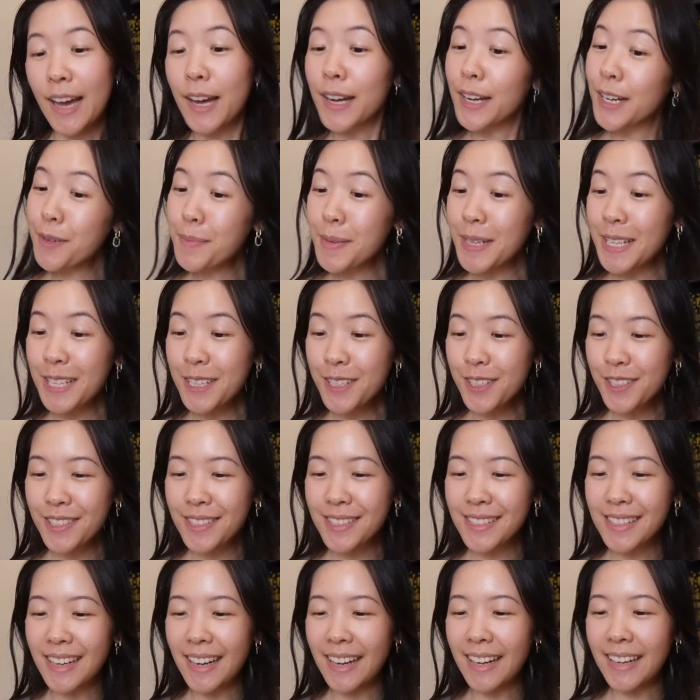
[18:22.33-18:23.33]
gonna be
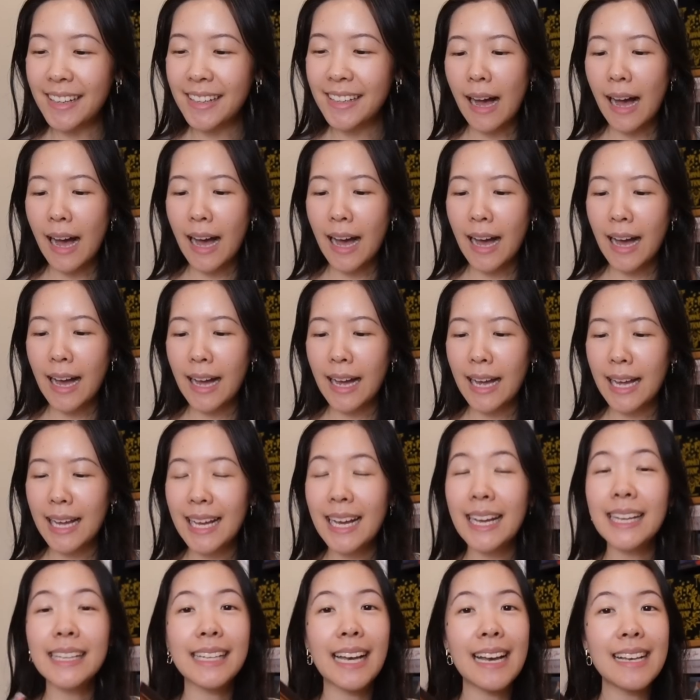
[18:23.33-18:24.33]
interesting.
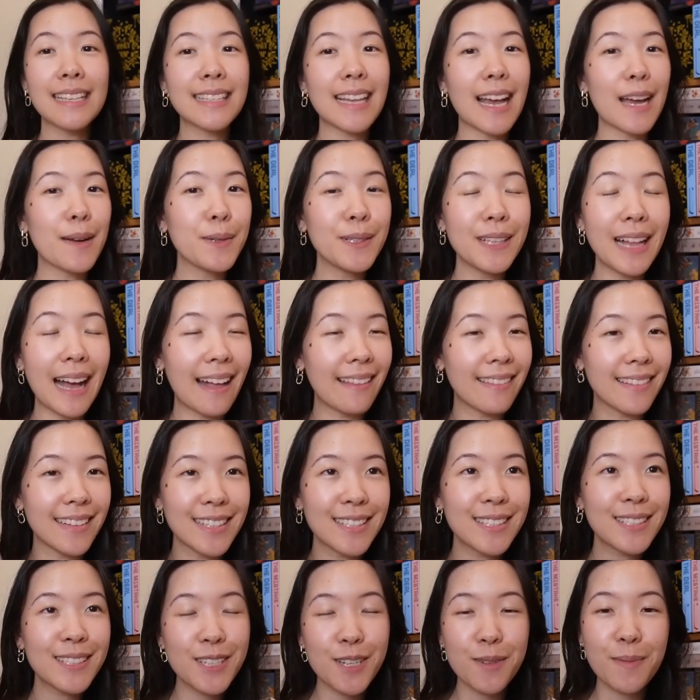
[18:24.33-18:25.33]
I guess I will add
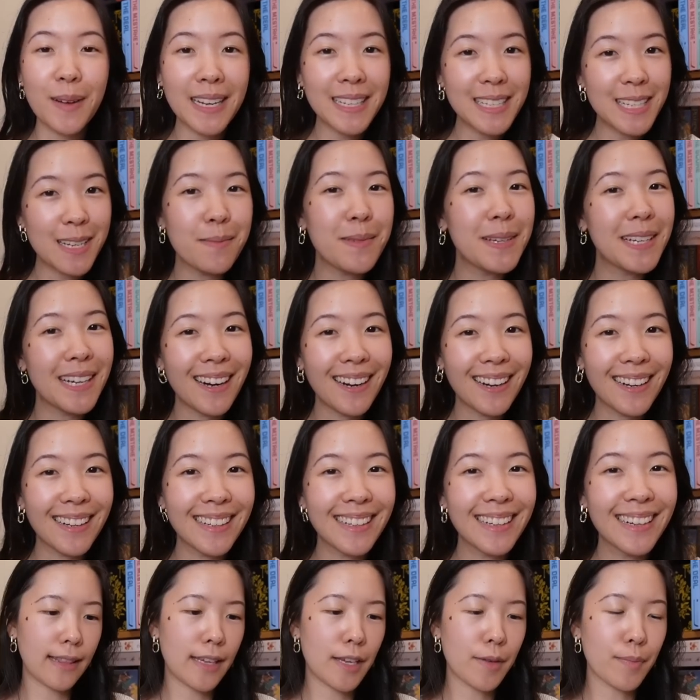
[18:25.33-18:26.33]
this to my
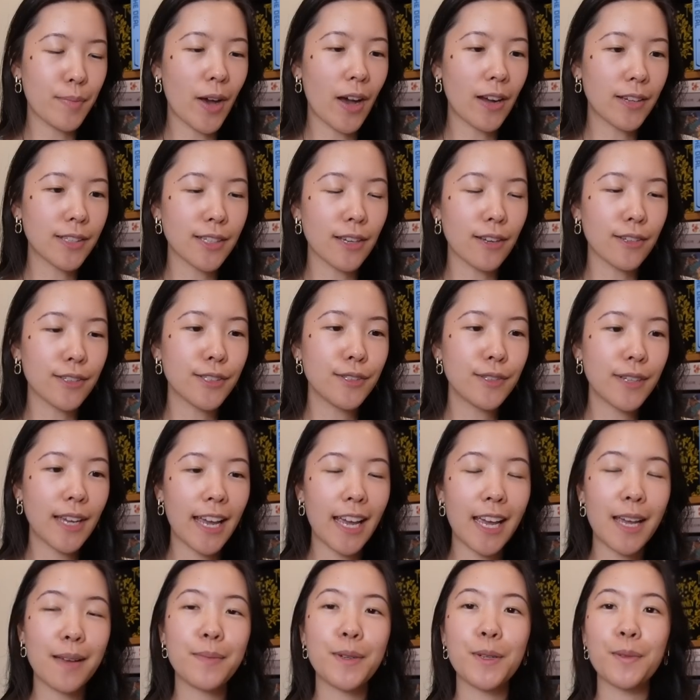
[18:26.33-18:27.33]
TBR. The box also
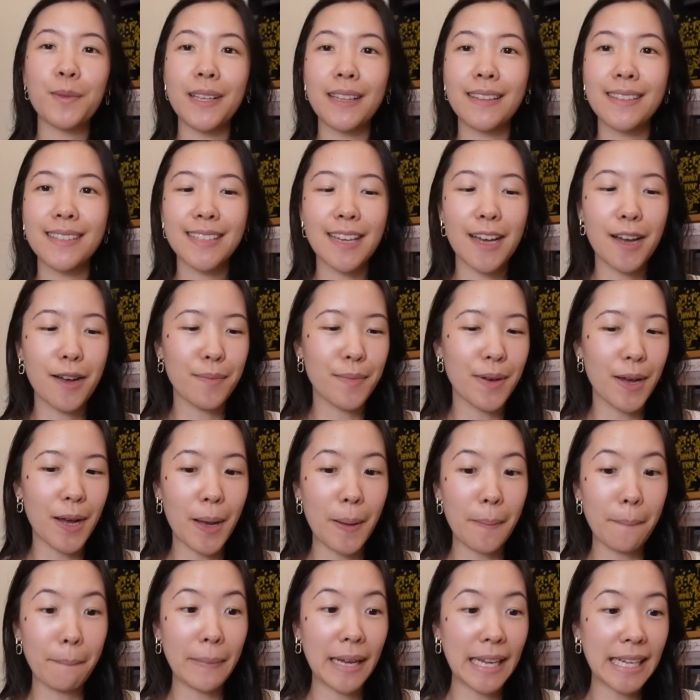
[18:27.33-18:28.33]
came with some
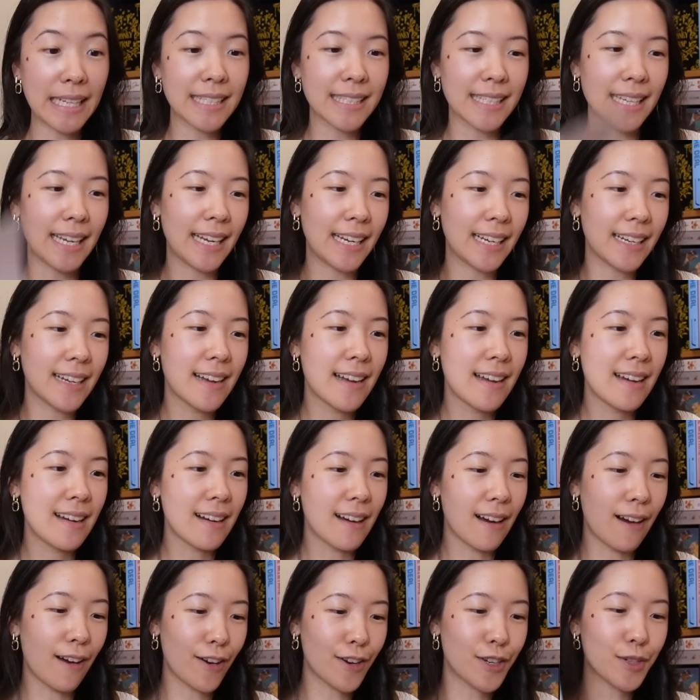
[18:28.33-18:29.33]
amazing
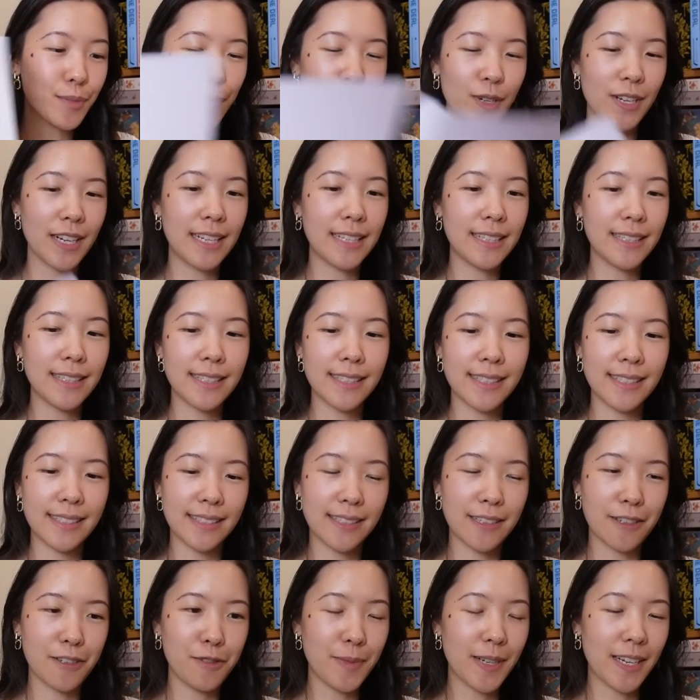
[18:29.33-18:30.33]
art prints.
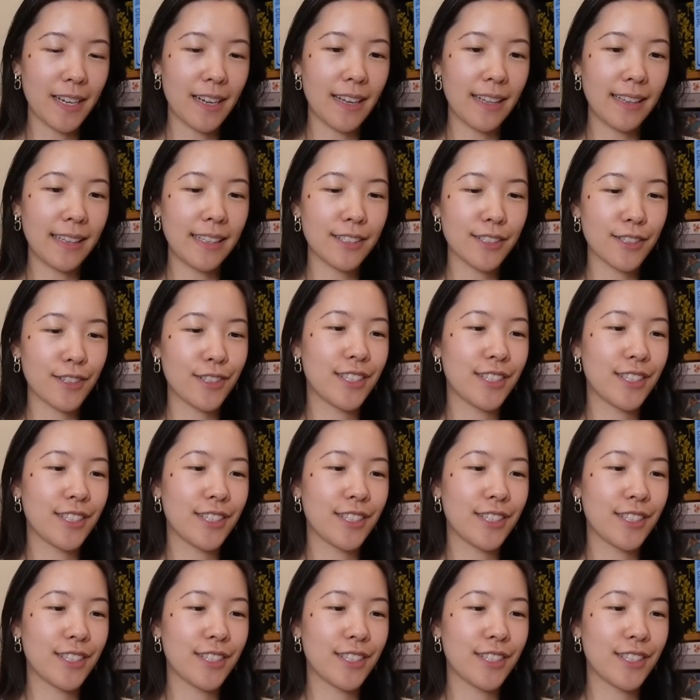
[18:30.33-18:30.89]
Oh my god, these are